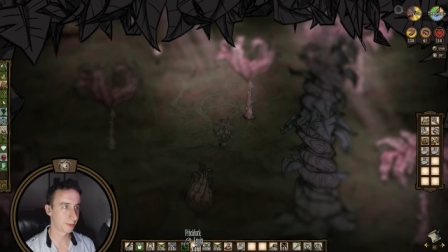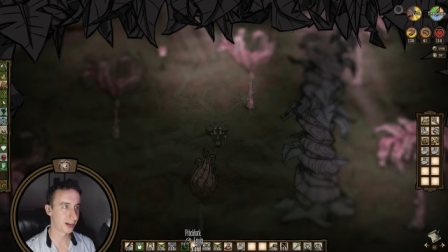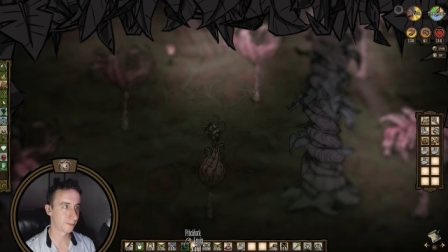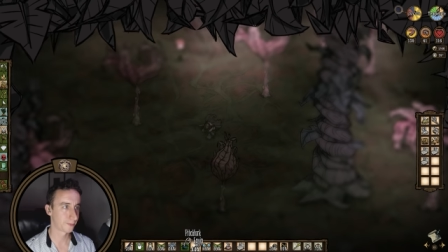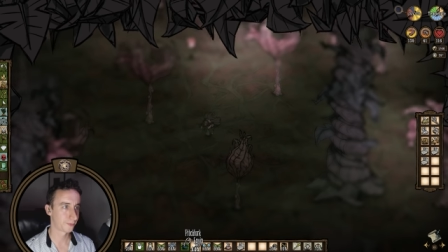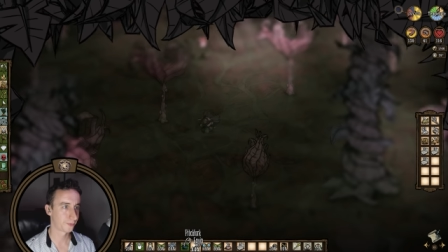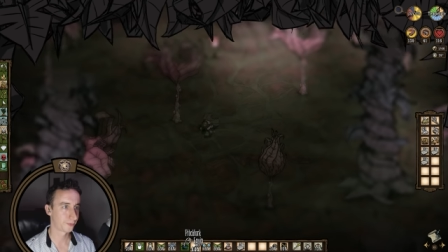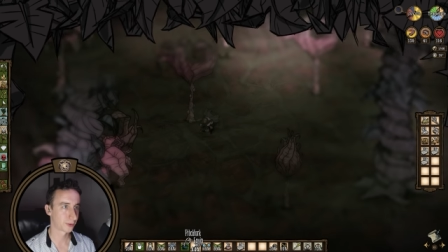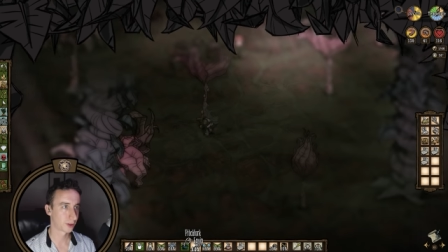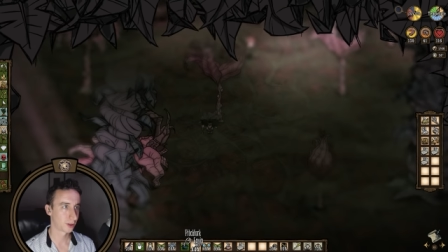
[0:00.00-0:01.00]
Come here.
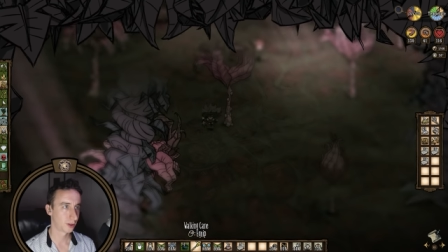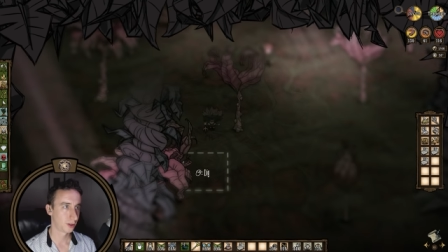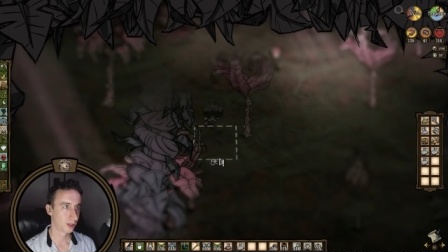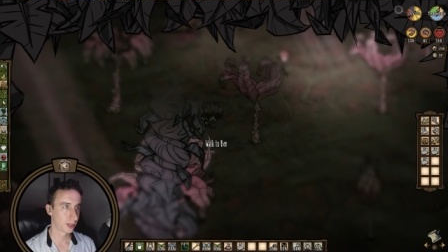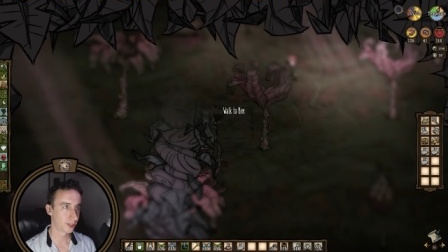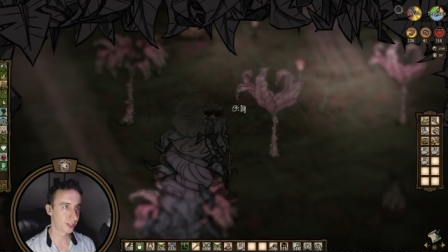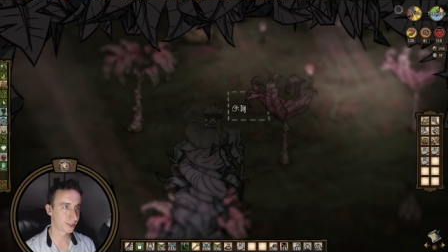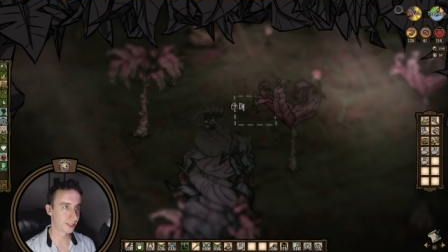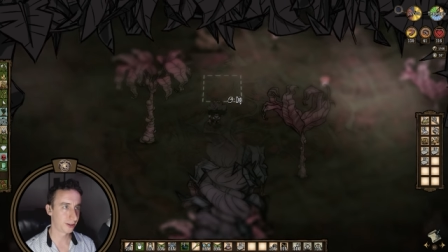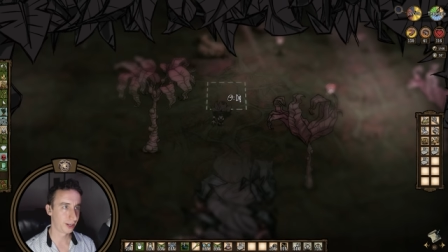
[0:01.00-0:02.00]
Now
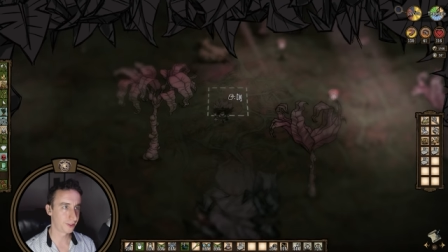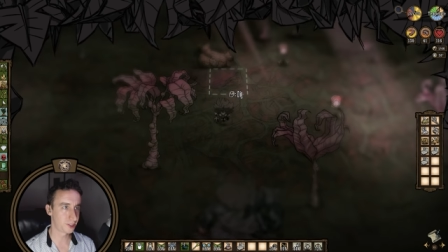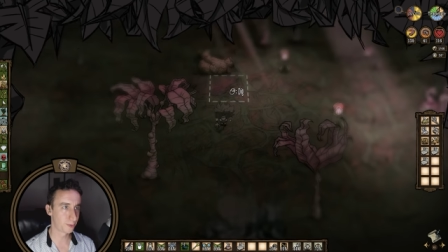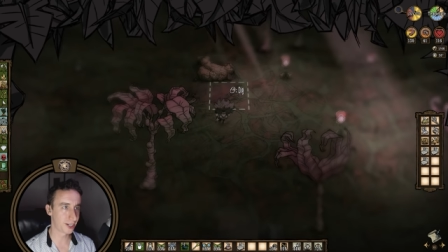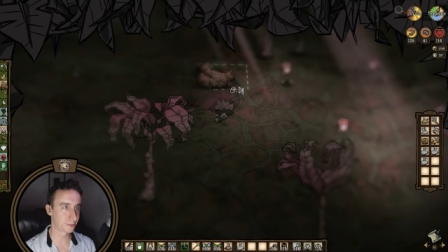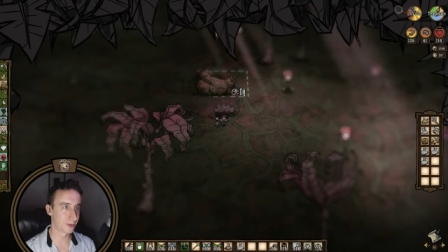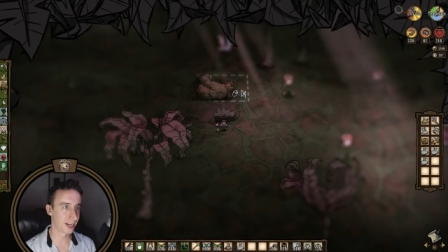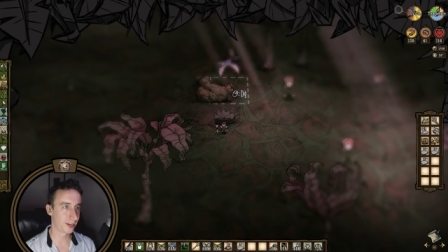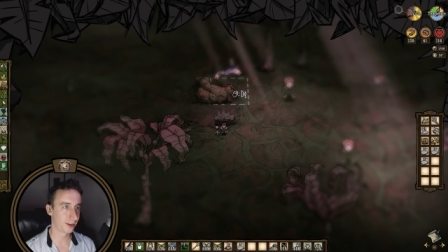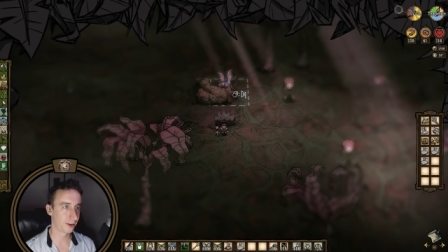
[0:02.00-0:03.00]
check this out. If this breaks
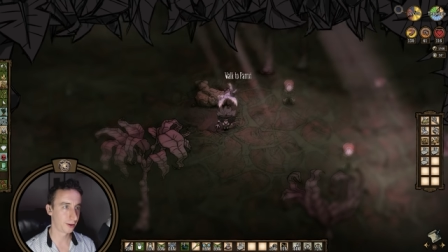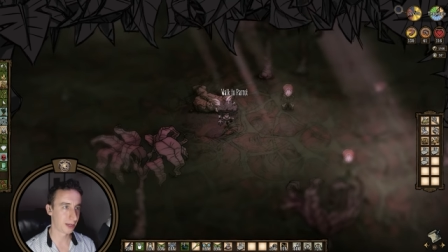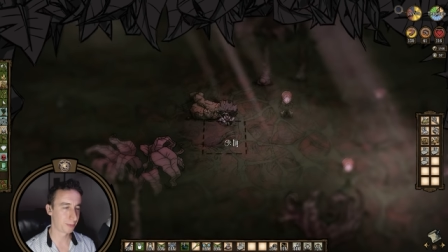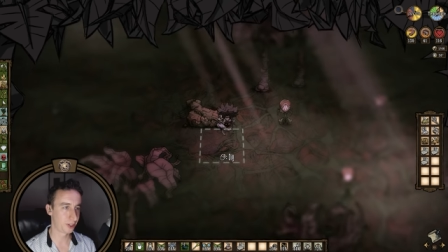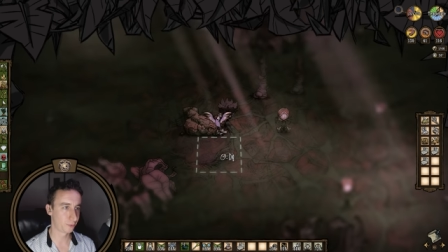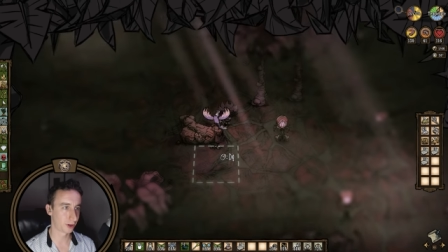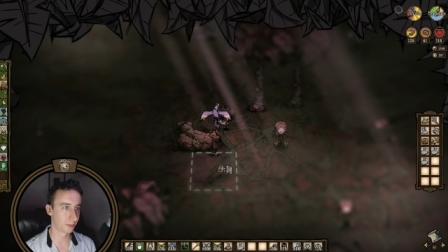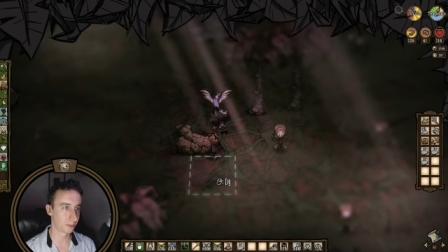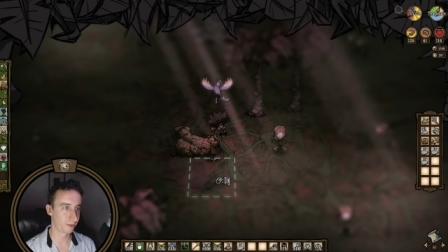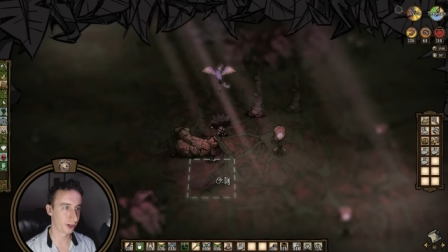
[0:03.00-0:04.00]
my pitchfork,
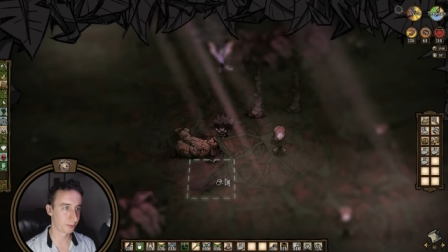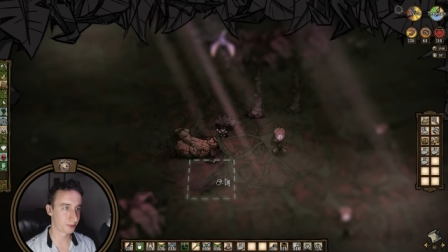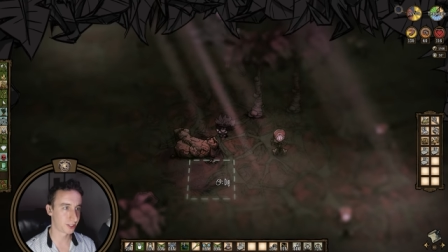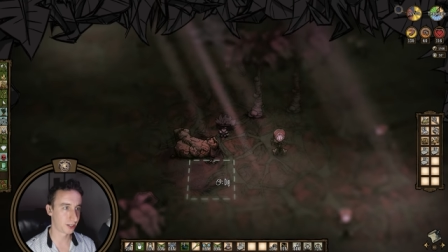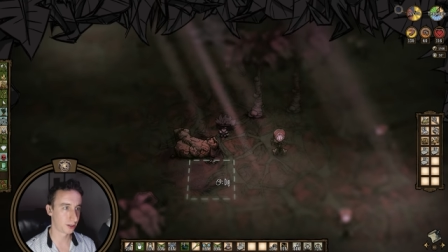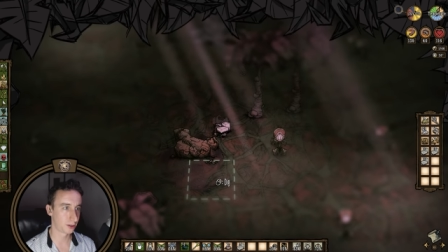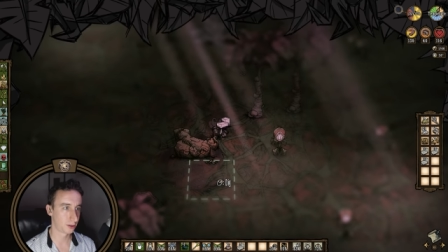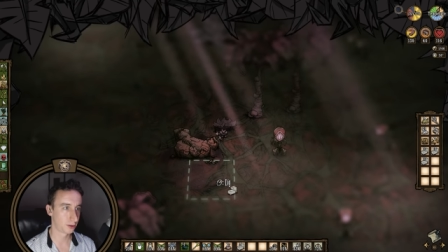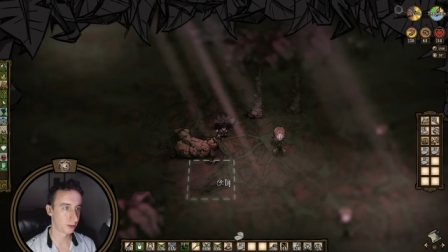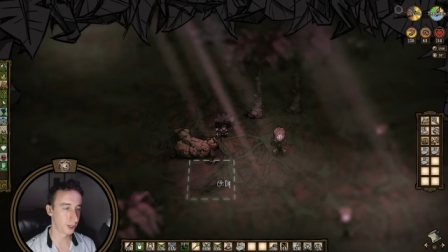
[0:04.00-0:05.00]
I'm going to be very upset.
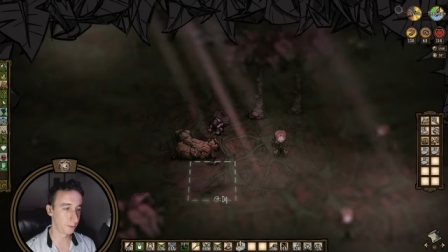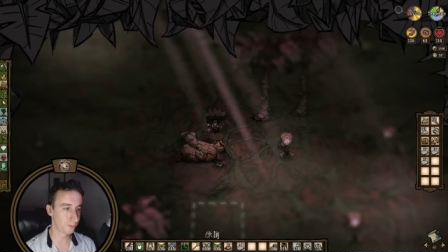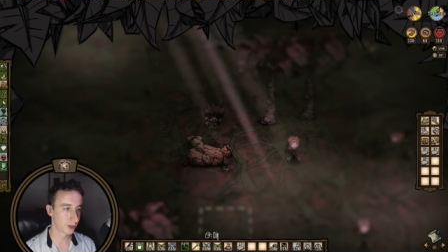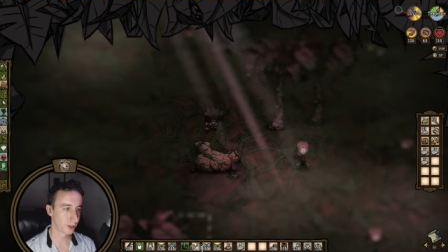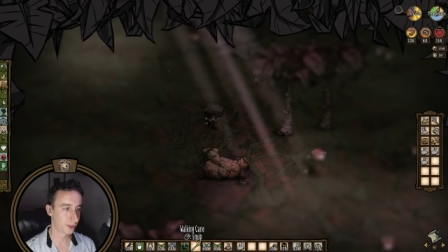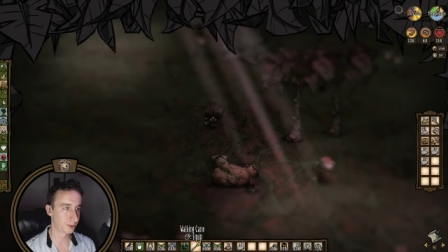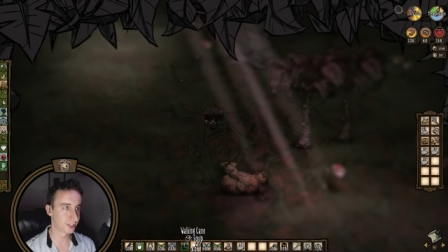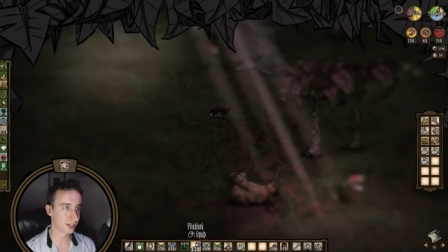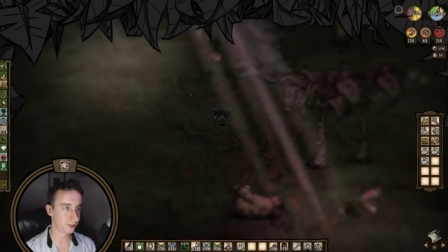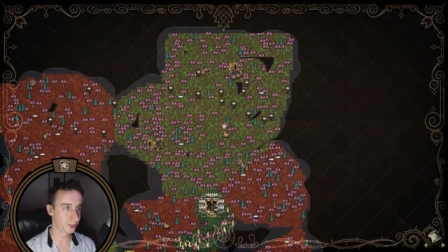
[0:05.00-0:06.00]
Nope, that
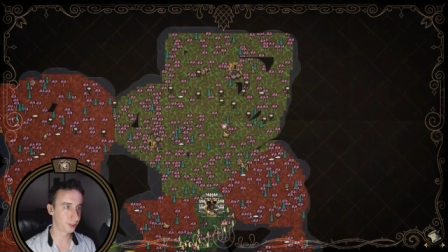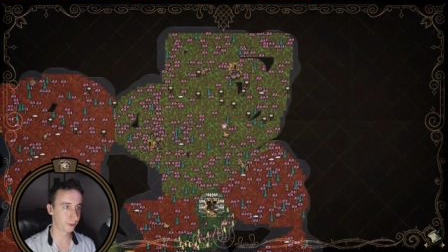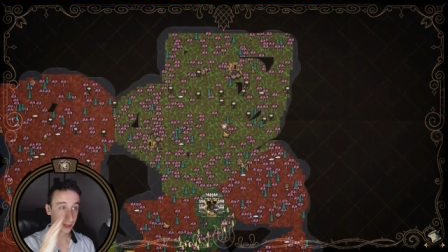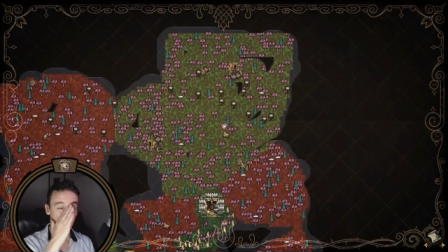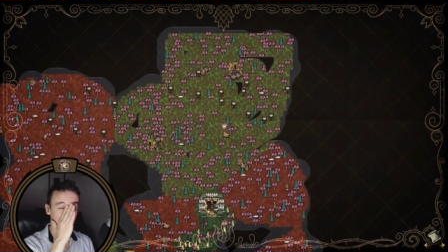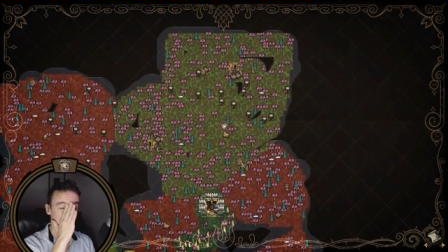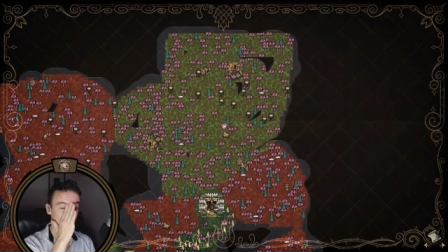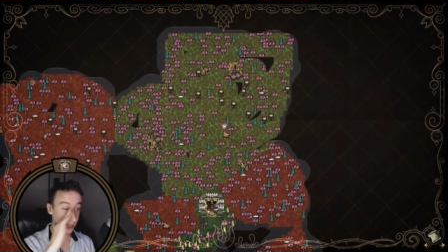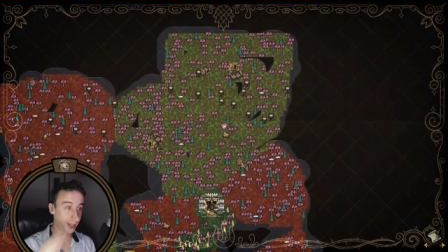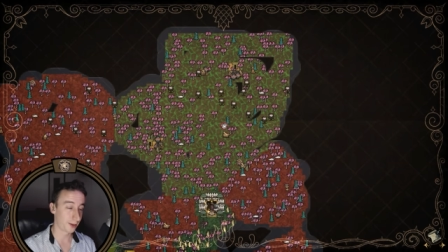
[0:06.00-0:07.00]
was actually turf.
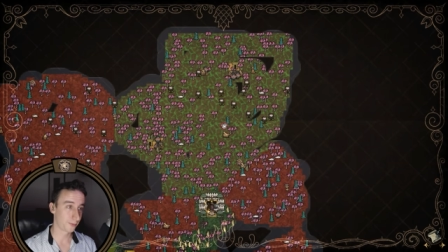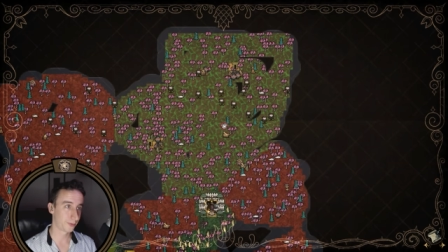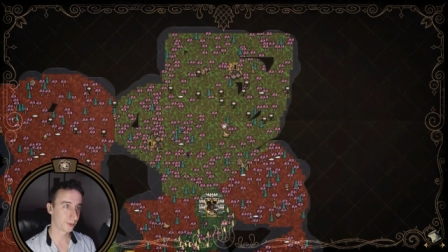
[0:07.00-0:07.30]
Okay.